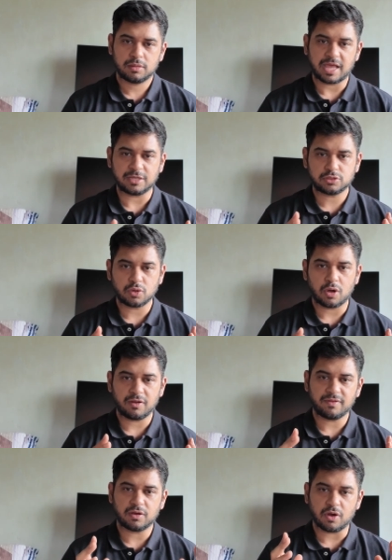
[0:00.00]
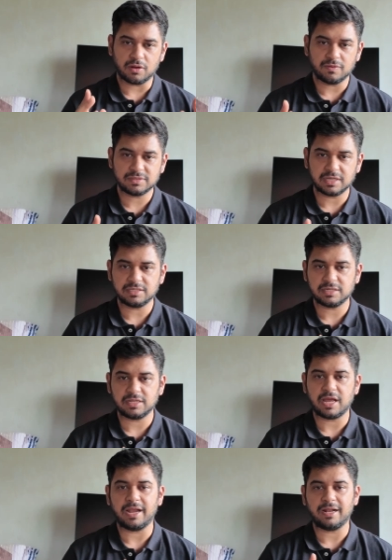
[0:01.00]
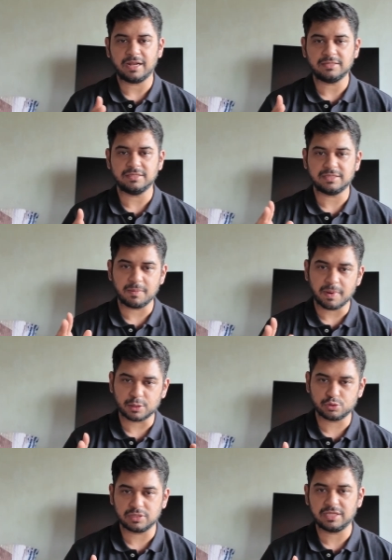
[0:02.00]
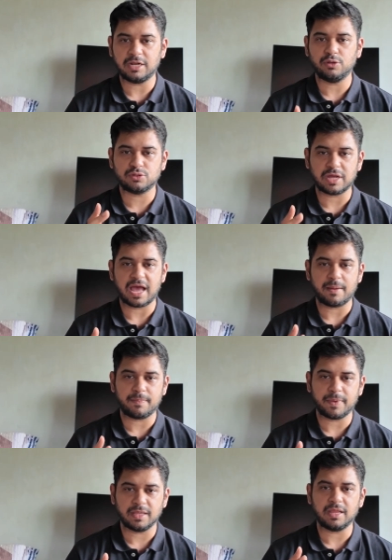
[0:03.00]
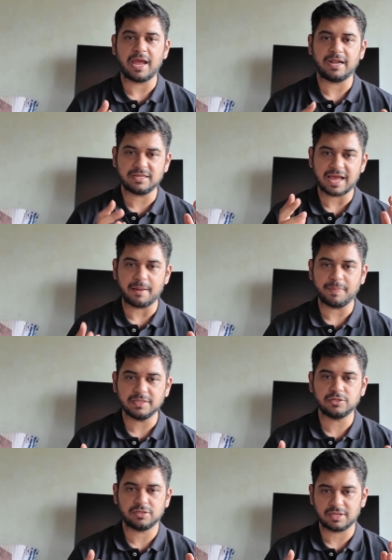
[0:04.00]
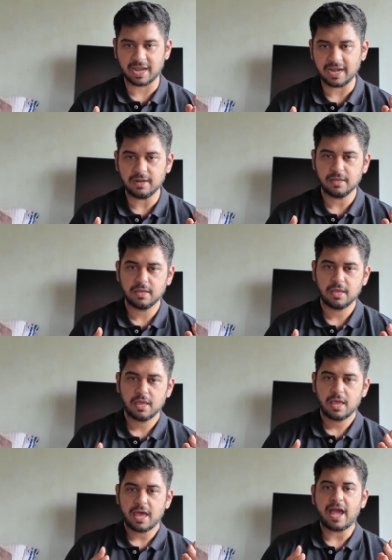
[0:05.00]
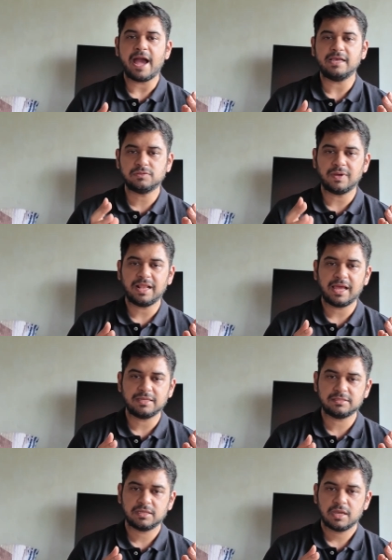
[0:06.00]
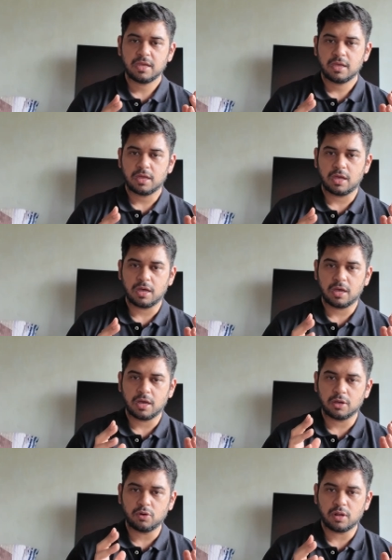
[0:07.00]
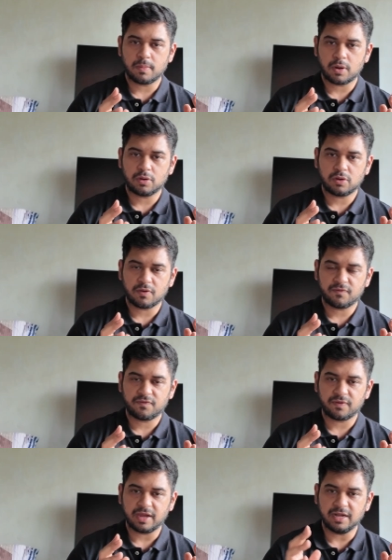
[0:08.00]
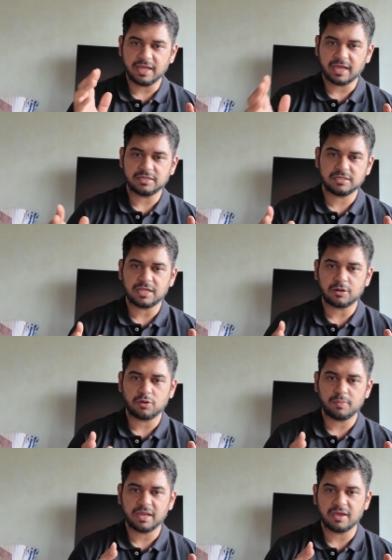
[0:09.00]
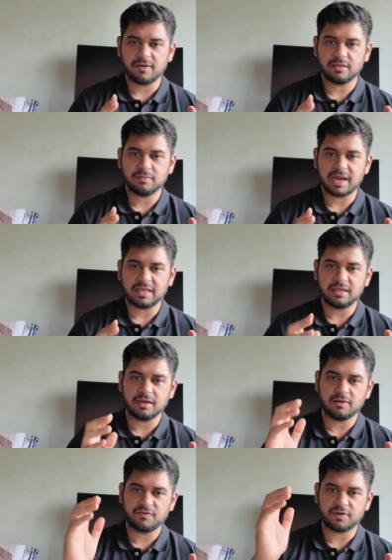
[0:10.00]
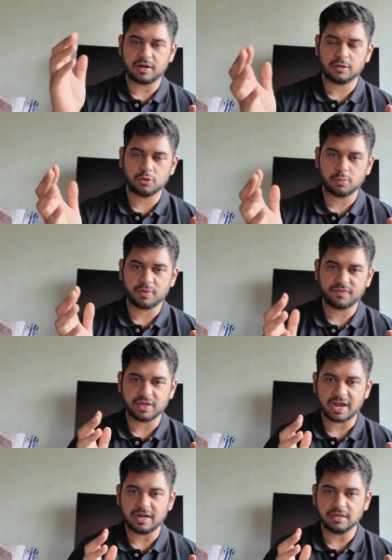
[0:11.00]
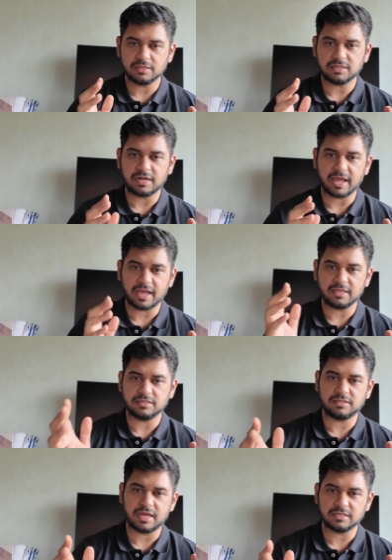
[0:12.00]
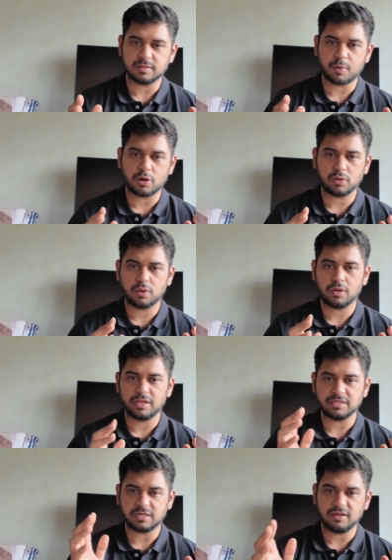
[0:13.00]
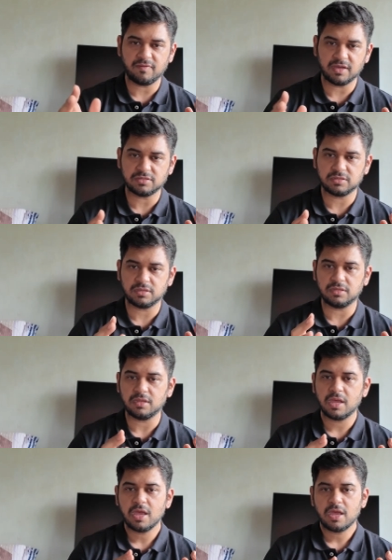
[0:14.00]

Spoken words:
thanks to all of the conversation and, let's just say, bakchodi that used to happen and happens on the ride, as well as a good amount of indication that could be given by the front group of the riders that hey, there is a pothole, there's a deviation,